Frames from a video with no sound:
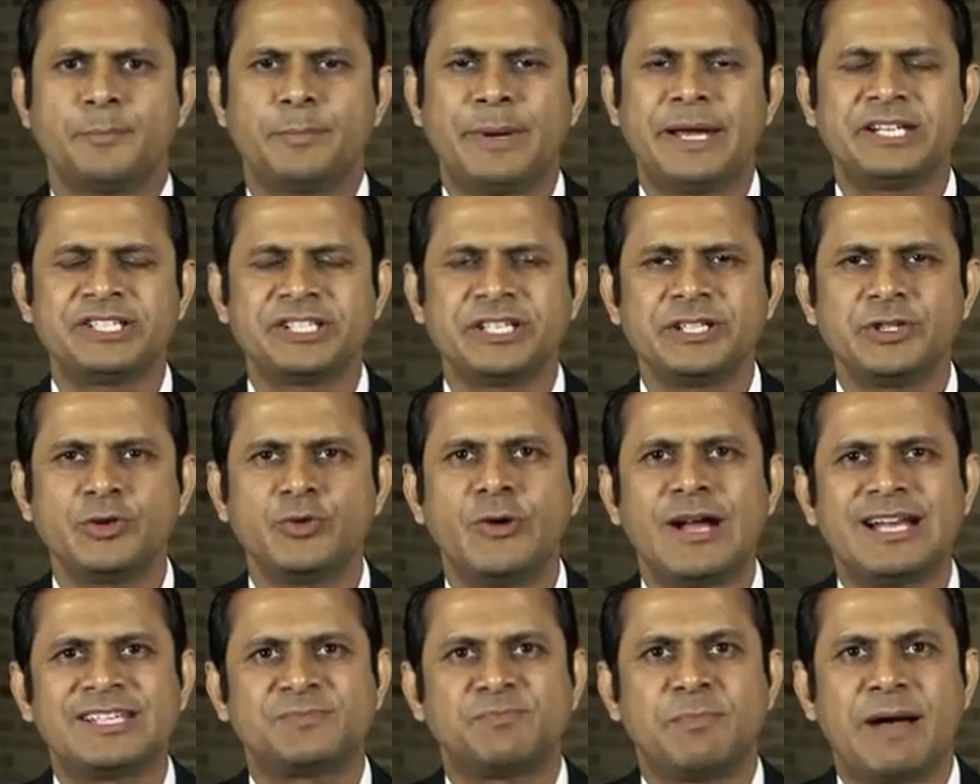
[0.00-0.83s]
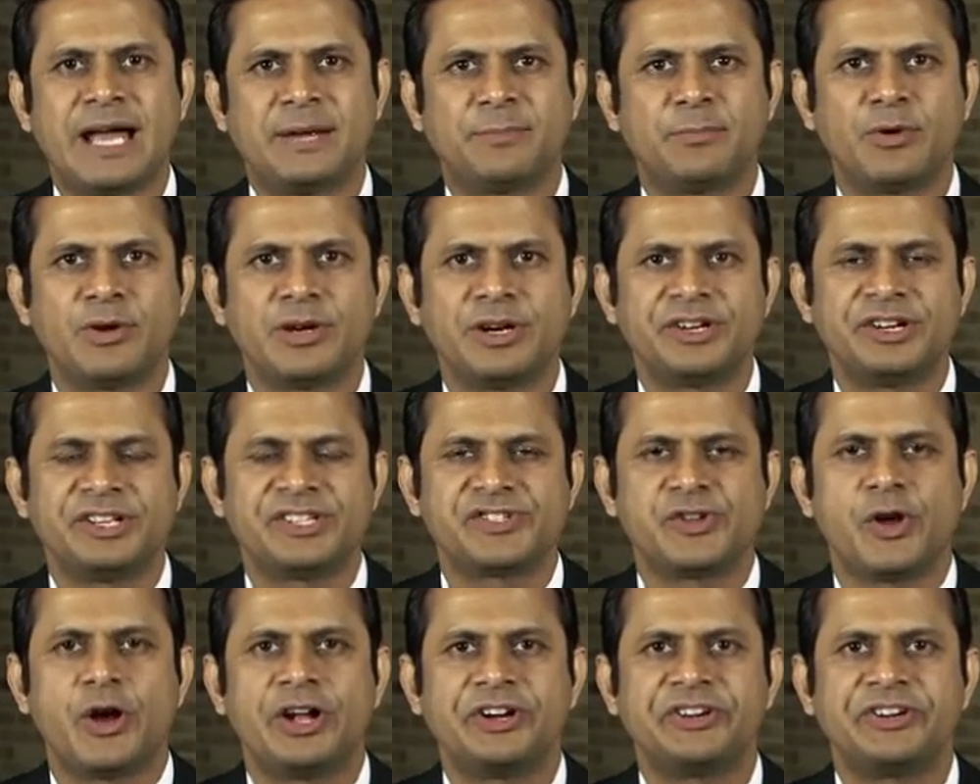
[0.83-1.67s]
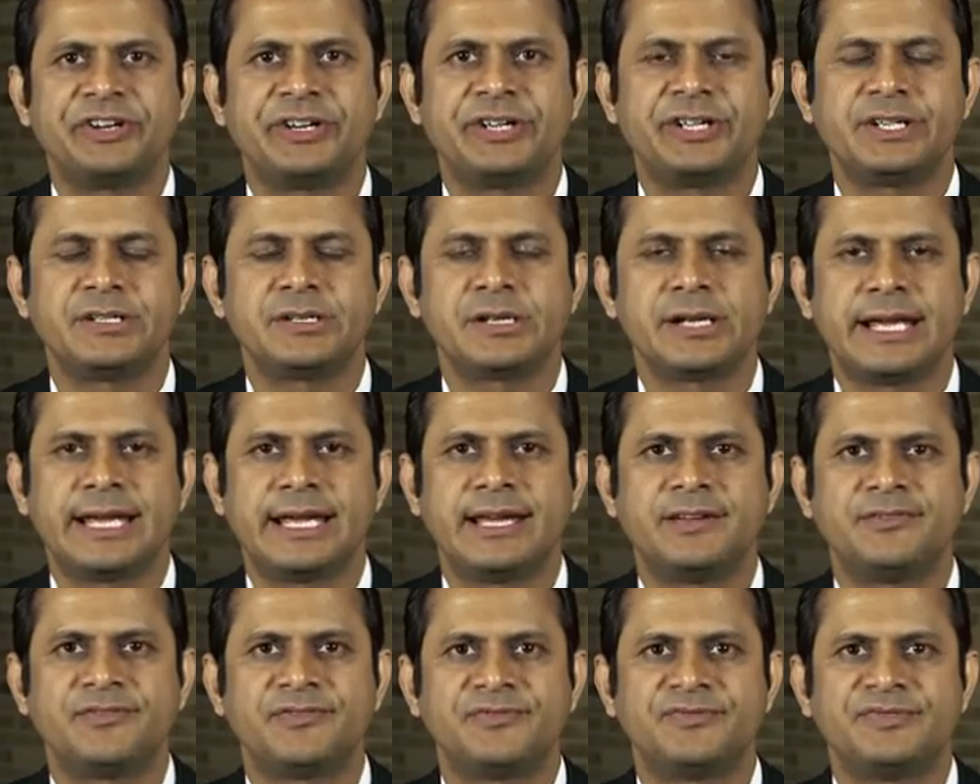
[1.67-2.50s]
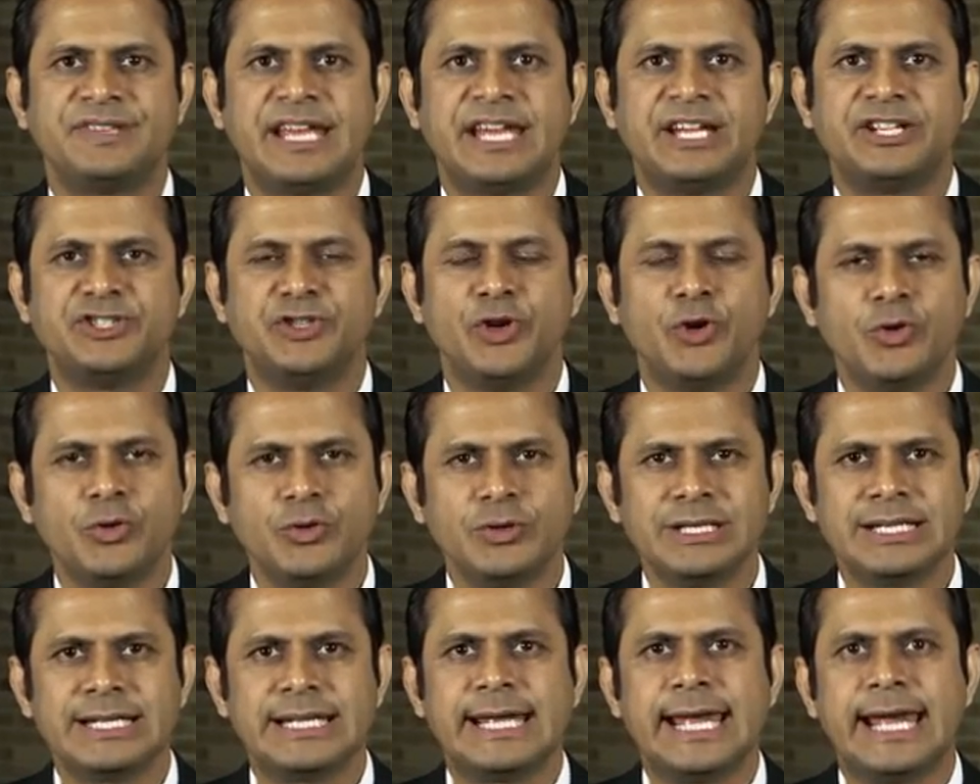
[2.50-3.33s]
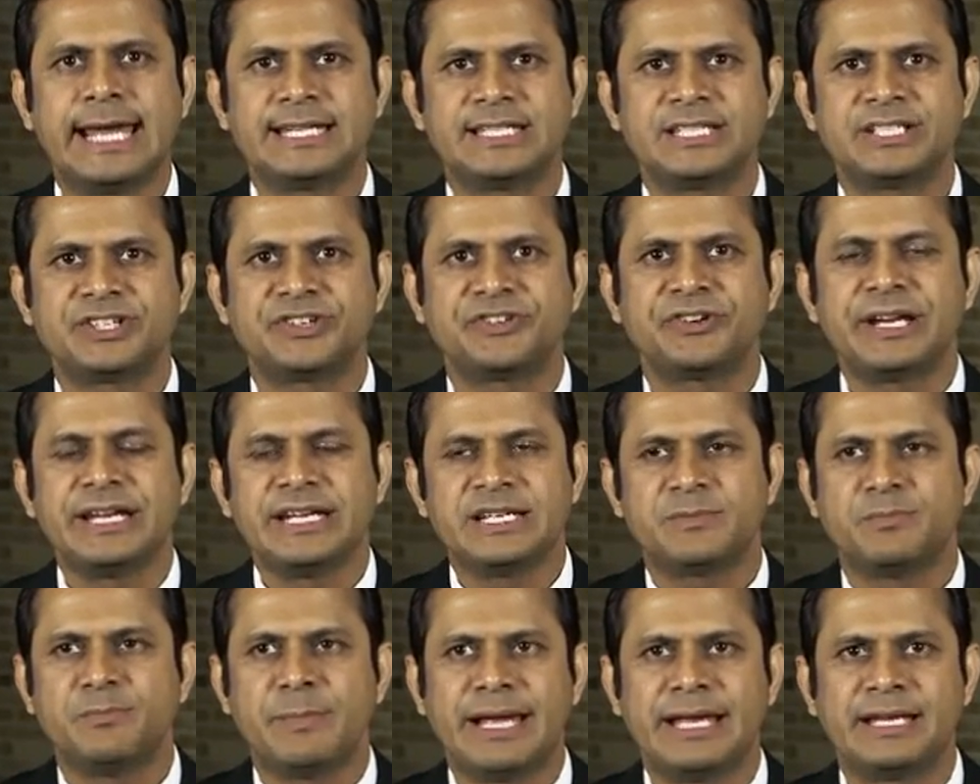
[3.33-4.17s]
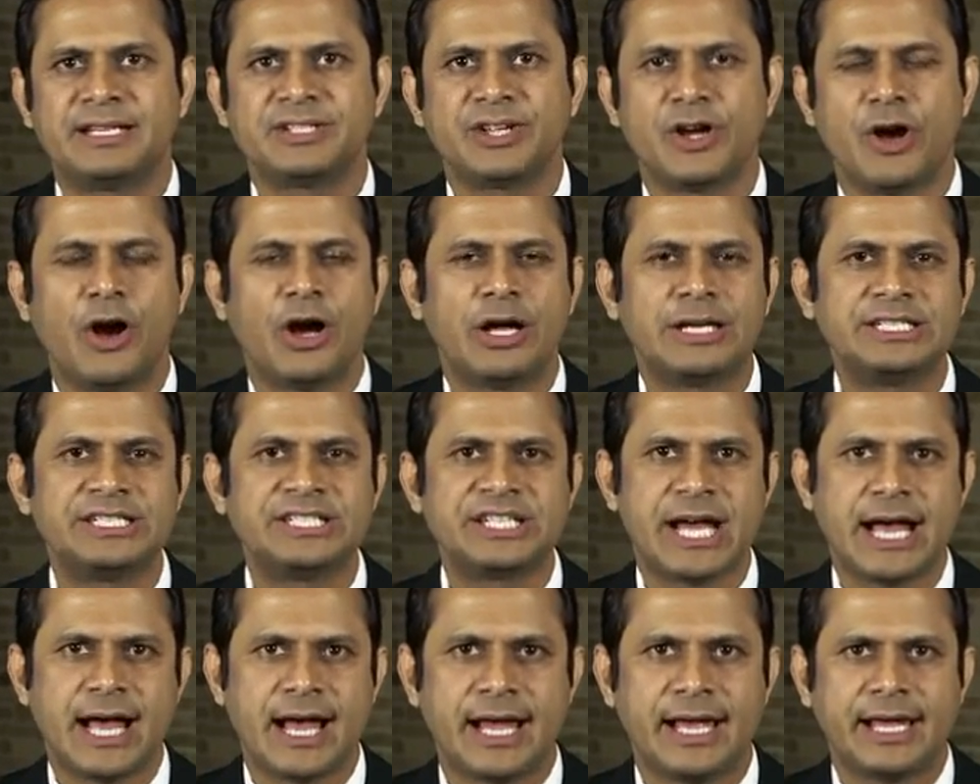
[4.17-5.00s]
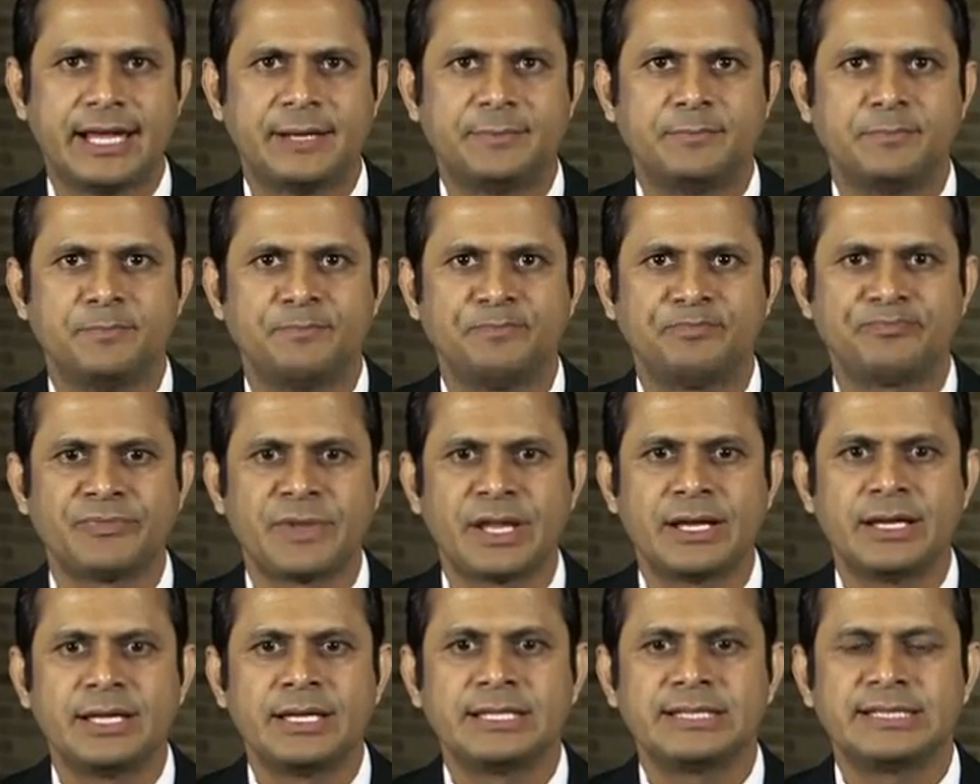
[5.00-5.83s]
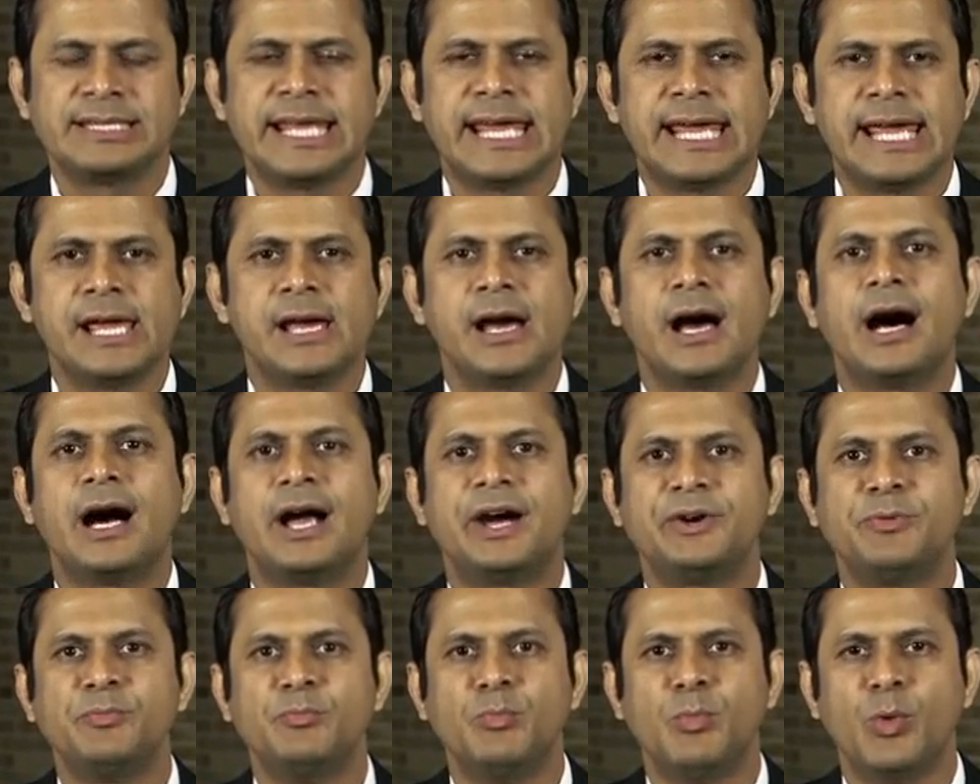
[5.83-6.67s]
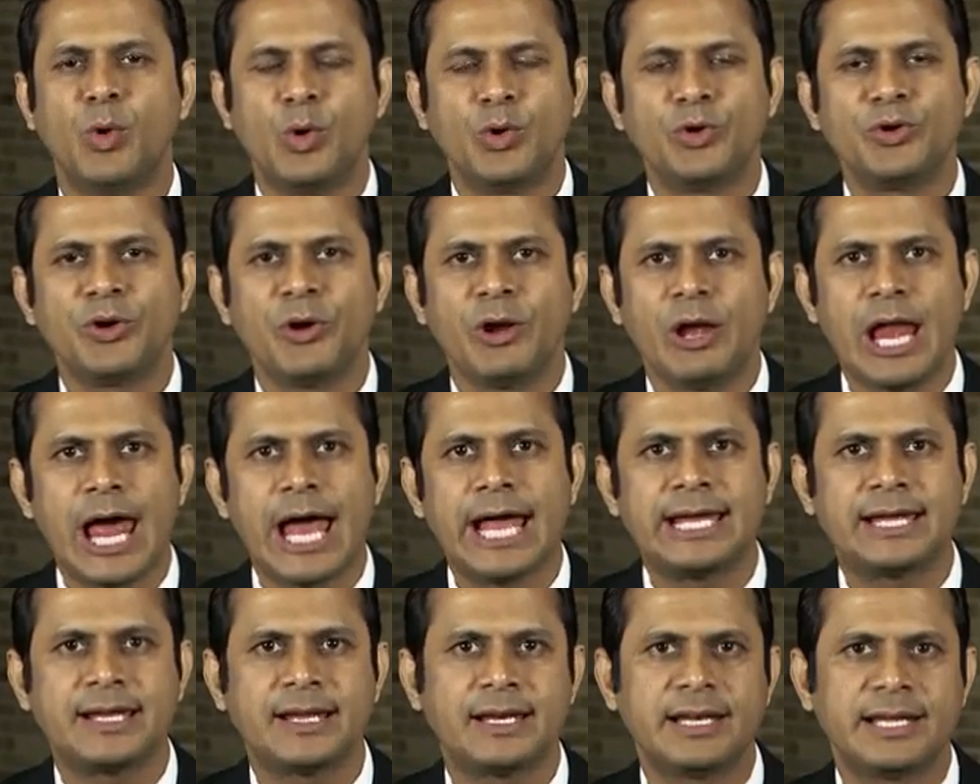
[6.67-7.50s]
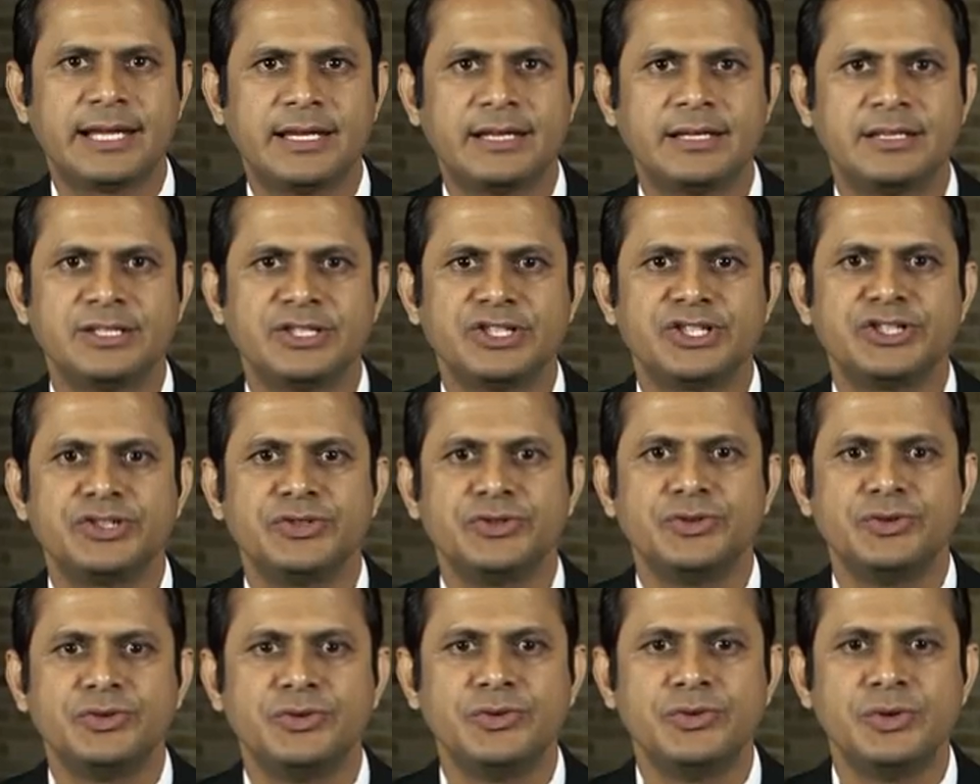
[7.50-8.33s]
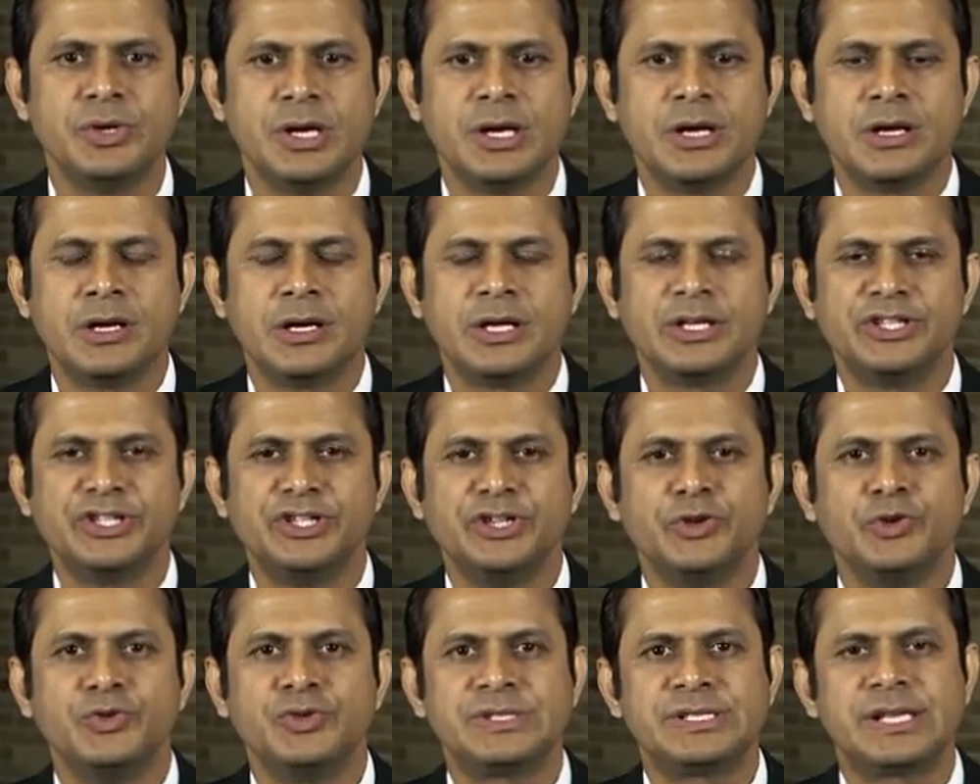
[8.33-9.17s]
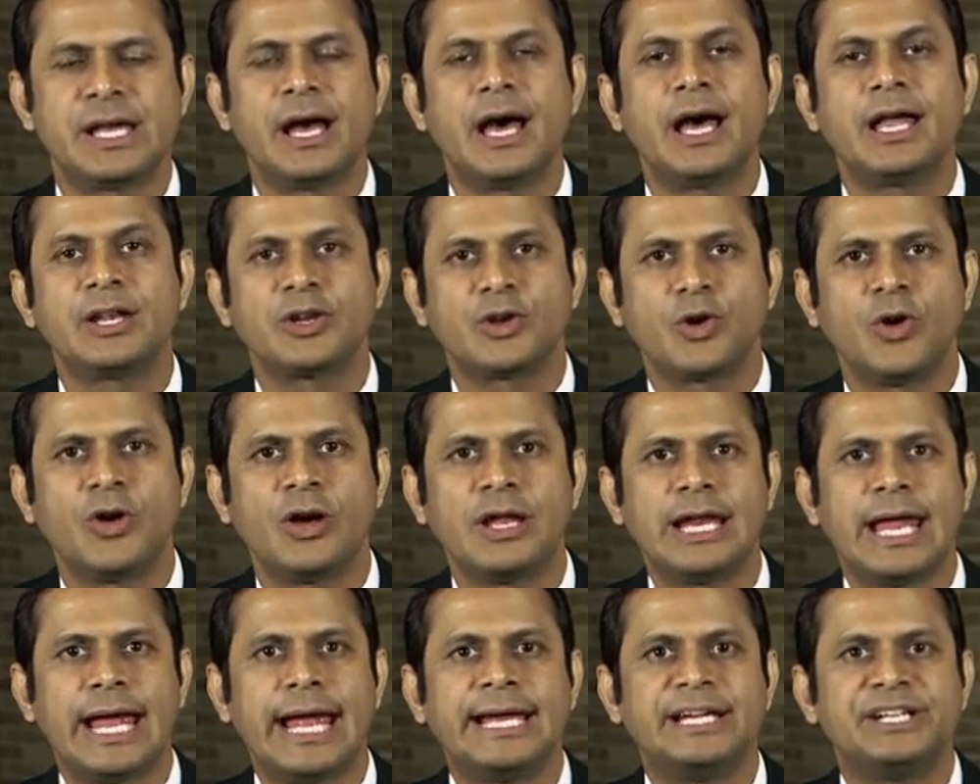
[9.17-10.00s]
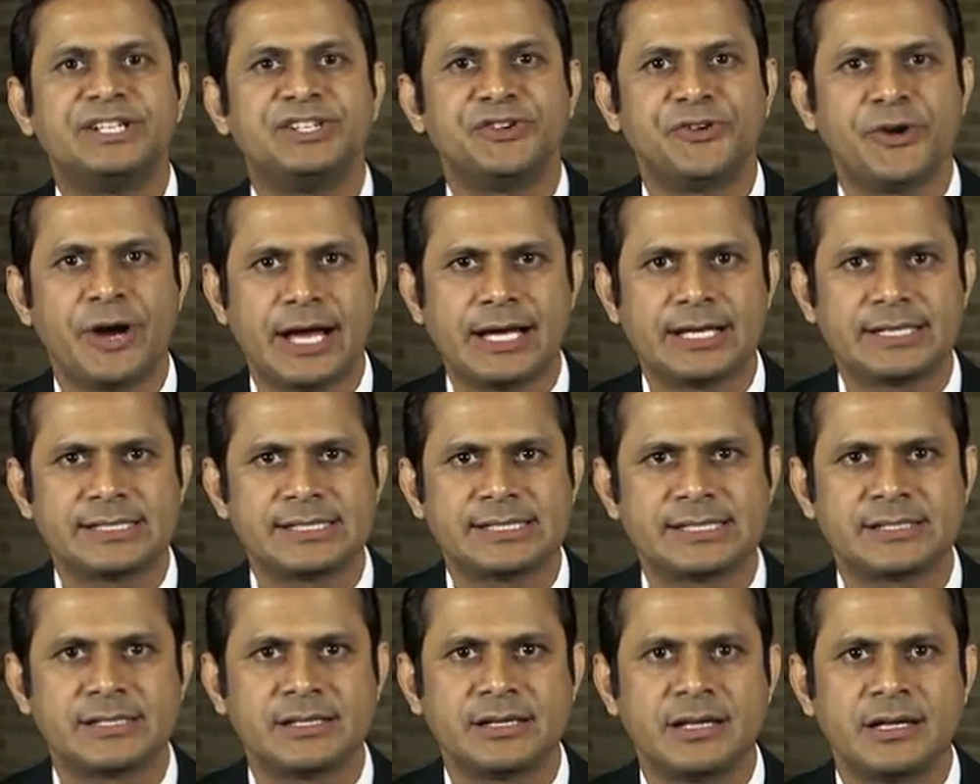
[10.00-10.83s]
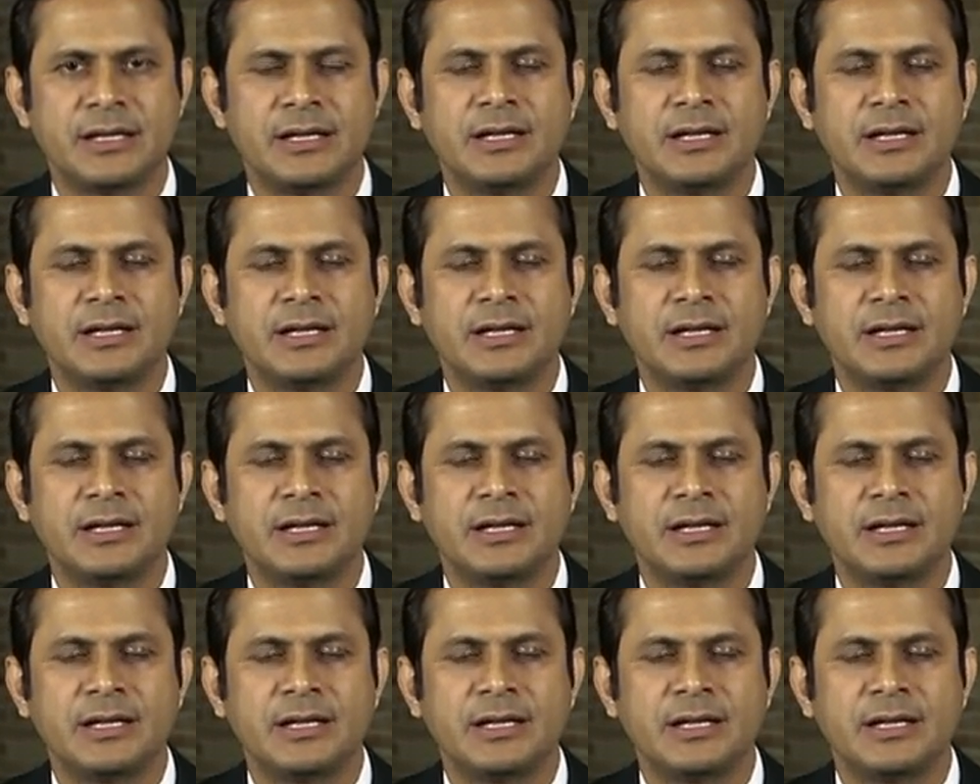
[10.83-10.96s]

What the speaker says: Patient who has bipolar disorder, if they don't get treatment on time, they are more likely to use alcohol and drugs.